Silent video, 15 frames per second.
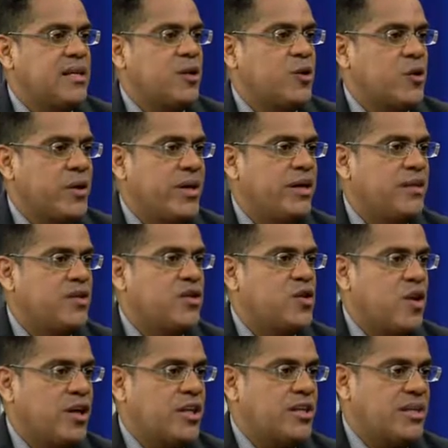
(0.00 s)
that, okay, it's
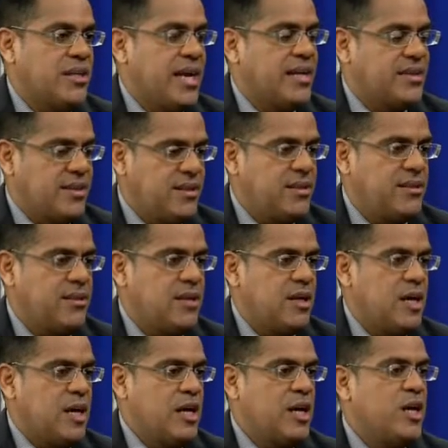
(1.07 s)
not, yes,
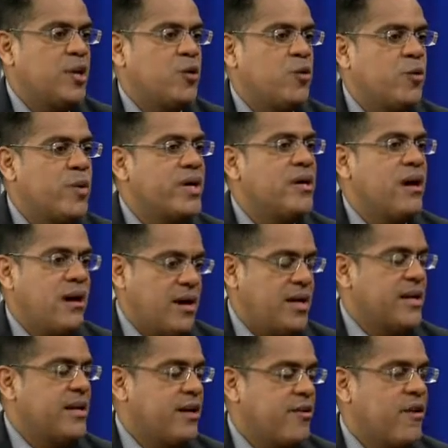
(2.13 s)
you know, we are
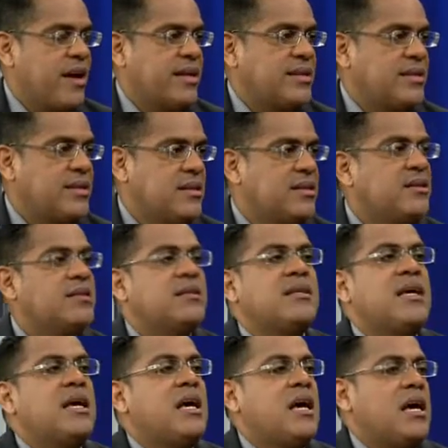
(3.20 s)
in a crisis,
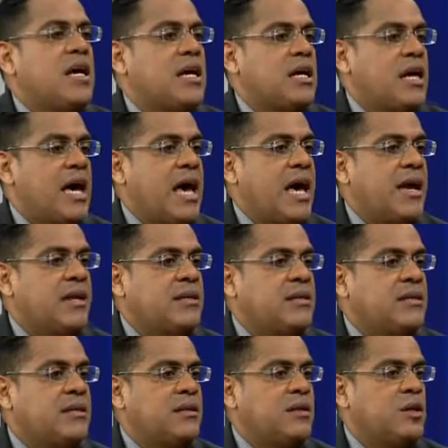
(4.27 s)

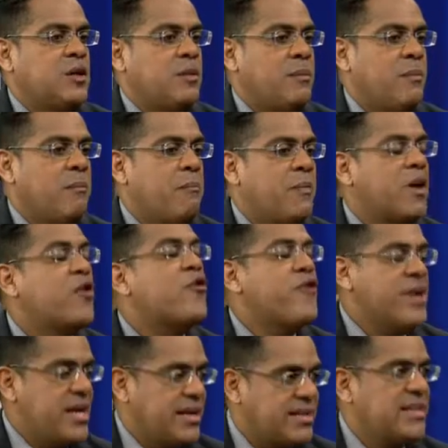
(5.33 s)
and
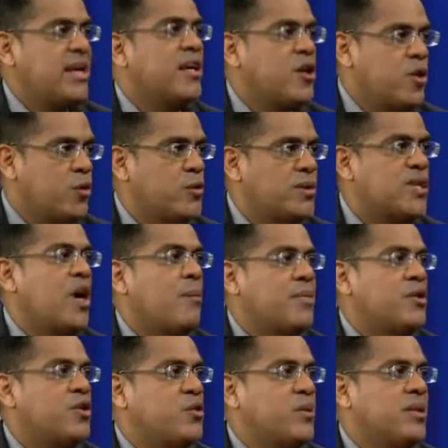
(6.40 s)
creating those
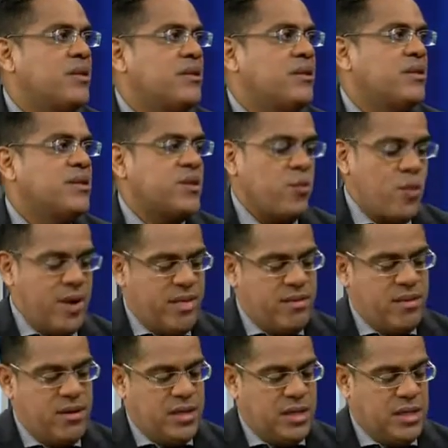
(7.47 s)
opportunities,
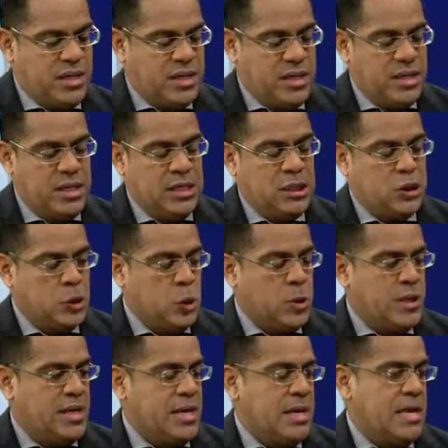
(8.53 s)
whether it is
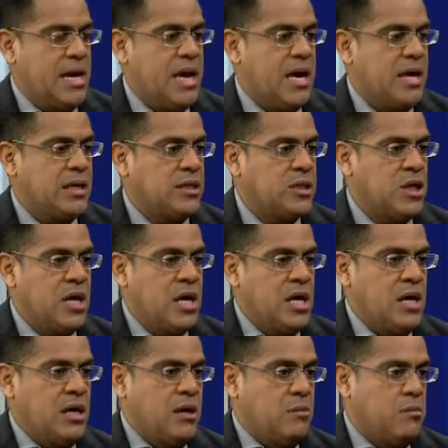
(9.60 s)
looking at,
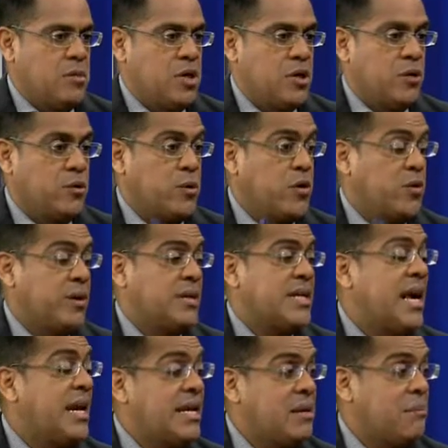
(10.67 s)
you know, your
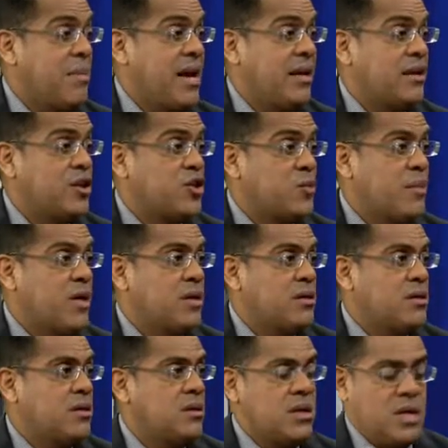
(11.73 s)
talent
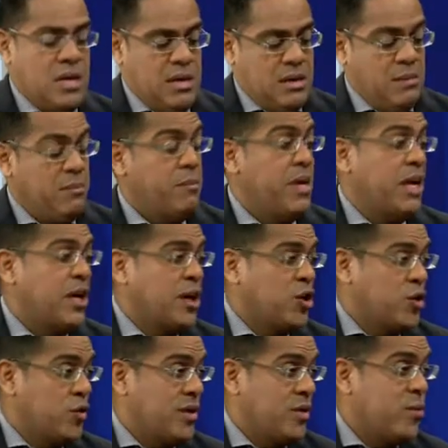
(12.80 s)
management, making
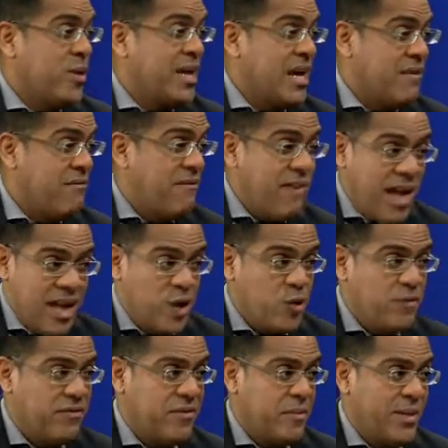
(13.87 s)
sure that we get value
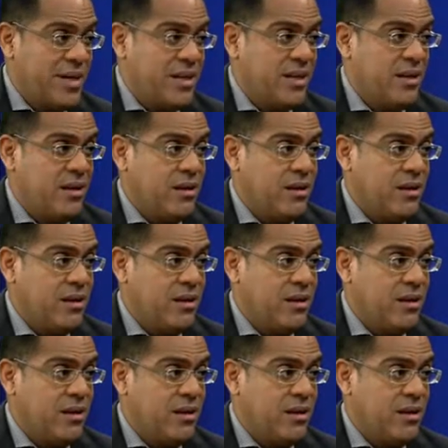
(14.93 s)
for money.